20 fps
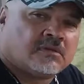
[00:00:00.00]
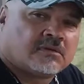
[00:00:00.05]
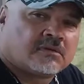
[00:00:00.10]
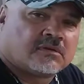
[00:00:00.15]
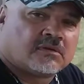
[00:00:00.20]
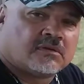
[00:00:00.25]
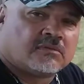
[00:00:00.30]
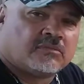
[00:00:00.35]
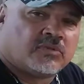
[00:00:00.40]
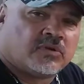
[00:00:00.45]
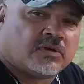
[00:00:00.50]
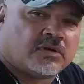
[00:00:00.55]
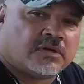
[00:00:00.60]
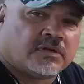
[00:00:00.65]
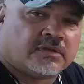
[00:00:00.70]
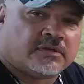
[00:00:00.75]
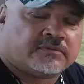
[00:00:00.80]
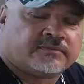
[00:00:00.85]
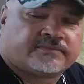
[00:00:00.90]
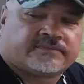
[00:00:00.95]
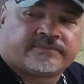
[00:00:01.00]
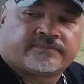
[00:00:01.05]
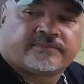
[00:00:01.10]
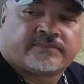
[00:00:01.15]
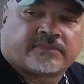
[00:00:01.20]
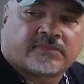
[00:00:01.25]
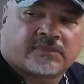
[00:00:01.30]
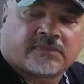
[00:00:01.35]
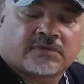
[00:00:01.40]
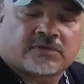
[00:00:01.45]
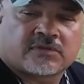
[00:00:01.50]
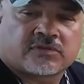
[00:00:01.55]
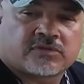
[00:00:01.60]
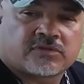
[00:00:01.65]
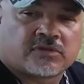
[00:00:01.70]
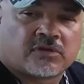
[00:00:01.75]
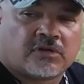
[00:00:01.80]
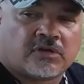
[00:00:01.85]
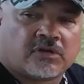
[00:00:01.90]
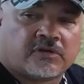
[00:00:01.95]
Good morning. This is
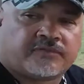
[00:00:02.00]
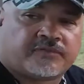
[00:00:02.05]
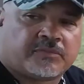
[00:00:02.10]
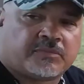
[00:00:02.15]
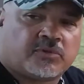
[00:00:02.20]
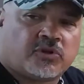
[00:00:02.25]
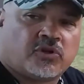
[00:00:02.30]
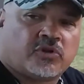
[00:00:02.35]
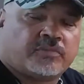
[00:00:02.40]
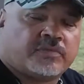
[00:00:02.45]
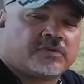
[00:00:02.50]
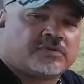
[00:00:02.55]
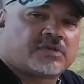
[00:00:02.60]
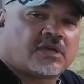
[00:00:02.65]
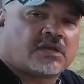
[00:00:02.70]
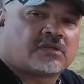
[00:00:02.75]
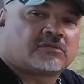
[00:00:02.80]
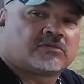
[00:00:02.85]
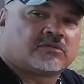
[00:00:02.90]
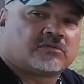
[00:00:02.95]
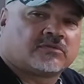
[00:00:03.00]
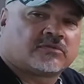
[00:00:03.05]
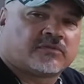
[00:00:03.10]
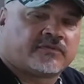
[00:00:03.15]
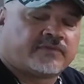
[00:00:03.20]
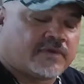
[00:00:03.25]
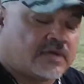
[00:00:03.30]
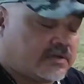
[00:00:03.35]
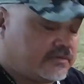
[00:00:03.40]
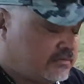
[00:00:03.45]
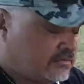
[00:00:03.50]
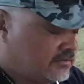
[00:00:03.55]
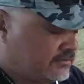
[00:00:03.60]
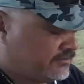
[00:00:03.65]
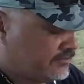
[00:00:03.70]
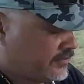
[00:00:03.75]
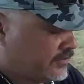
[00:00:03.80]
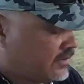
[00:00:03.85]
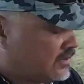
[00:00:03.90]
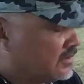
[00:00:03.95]
Sean from Urban Tactical Survival.
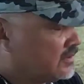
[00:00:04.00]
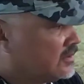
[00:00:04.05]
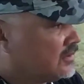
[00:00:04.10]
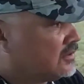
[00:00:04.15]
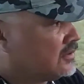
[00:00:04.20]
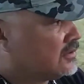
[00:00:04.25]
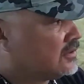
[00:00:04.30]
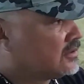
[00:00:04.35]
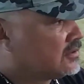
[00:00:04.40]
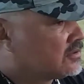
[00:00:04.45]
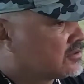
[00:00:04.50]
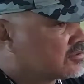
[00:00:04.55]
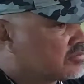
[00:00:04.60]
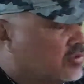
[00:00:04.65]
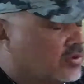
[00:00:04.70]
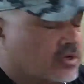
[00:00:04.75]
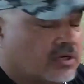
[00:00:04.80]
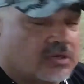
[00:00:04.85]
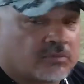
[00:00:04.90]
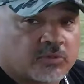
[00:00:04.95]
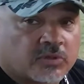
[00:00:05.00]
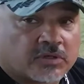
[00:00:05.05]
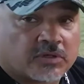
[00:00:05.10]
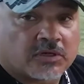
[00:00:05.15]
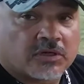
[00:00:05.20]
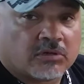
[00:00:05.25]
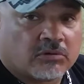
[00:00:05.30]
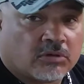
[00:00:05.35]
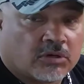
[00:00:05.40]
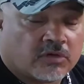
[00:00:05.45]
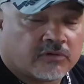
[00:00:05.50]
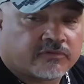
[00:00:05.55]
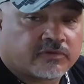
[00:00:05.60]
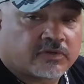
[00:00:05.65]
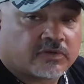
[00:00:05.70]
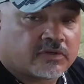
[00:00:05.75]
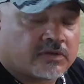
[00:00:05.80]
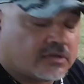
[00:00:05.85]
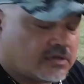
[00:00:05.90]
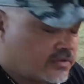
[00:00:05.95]
This morning I'm going to go
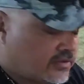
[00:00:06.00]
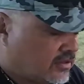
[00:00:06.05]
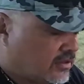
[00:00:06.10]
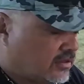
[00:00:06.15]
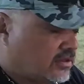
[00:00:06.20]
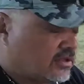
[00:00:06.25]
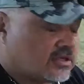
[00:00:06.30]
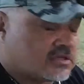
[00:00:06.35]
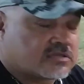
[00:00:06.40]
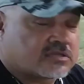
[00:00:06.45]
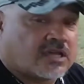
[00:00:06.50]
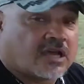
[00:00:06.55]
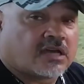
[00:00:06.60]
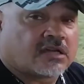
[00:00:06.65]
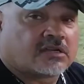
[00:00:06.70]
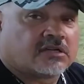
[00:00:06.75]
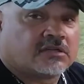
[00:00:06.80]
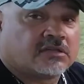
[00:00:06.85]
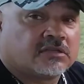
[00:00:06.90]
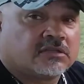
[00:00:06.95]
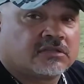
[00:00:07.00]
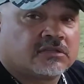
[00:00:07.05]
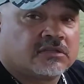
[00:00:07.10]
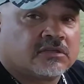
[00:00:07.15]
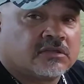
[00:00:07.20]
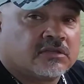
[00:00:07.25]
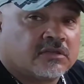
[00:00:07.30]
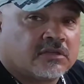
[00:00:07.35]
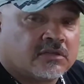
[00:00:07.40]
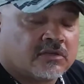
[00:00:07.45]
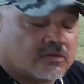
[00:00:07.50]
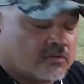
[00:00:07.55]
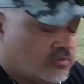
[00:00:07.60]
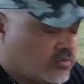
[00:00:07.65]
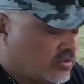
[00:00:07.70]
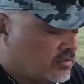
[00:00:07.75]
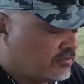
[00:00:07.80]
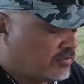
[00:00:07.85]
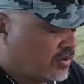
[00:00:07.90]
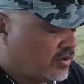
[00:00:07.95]
over the Lixada
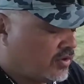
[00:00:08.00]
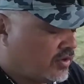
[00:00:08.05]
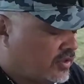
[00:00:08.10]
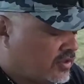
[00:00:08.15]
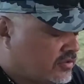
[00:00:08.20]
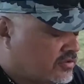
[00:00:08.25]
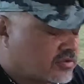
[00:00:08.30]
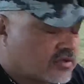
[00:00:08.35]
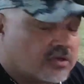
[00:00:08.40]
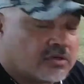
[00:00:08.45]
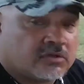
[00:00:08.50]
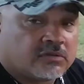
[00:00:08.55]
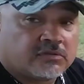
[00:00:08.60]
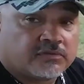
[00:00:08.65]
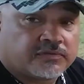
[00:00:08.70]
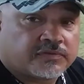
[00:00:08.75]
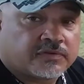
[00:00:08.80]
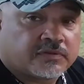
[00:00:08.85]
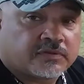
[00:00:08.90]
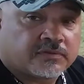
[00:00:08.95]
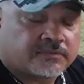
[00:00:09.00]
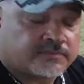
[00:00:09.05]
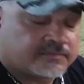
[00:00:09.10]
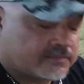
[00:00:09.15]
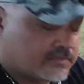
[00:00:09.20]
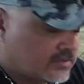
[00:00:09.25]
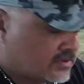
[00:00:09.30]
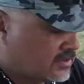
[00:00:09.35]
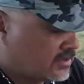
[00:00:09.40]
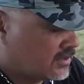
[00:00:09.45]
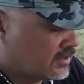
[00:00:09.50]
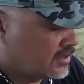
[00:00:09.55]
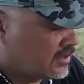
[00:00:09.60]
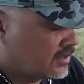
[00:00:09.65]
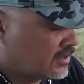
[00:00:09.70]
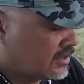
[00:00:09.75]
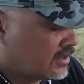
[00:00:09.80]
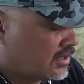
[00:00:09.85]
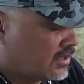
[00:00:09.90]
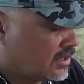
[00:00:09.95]
wood burning stove.
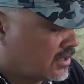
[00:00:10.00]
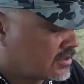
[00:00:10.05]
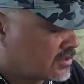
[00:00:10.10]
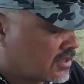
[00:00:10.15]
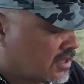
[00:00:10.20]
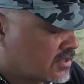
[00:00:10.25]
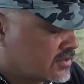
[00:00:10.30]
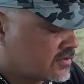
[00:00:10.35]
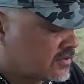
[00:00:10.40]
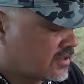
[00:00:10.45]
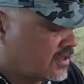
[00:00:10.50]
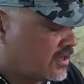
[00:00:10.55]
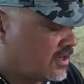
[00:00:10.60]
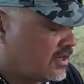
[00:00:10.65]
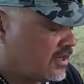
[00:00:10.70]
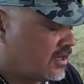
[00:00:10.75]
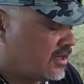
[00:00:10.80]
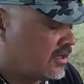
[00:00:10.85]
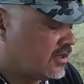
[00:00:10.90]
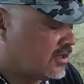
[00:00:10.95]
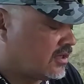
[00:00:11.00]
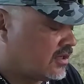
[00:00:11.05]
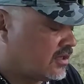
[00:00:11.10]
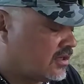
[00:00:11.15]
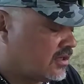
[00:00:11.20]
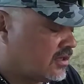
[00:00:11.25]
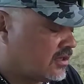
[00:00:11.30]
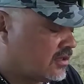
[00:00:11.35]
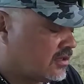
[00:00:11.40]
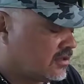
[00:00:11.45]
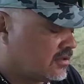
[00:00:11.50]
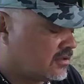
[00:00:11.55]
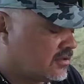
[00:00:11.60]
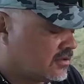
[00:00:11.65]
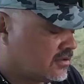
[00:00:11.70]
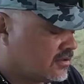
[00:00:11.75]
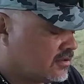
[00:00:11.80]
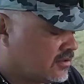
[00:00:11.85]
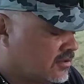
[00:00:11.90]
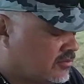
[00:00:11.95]
As I said in
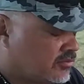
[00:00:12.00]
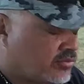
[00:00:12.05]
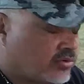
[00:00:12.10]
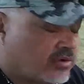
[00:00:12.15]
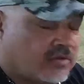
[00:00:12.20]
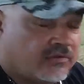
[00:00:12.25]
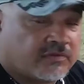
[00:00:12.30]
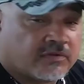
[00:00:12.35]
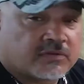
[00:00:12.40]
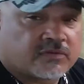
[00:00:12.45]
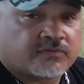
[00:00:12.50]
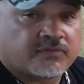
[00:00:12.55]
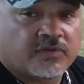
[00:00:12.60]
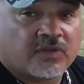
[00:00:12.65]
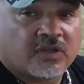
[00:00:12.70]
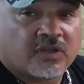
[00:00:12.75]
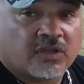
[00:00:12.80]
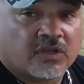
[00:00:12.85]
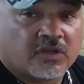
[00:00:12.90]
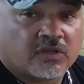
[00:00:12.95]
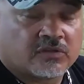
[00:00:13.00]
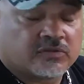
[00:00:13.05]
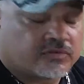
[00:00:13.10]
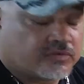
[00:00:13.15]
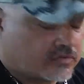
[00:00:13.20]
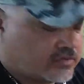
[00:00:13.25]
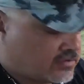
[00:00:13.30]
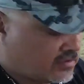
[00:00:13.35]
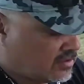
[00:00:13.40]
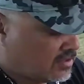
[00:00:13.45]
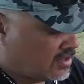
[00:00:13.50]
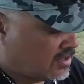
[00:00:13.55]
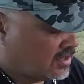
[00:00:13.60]
previous videos,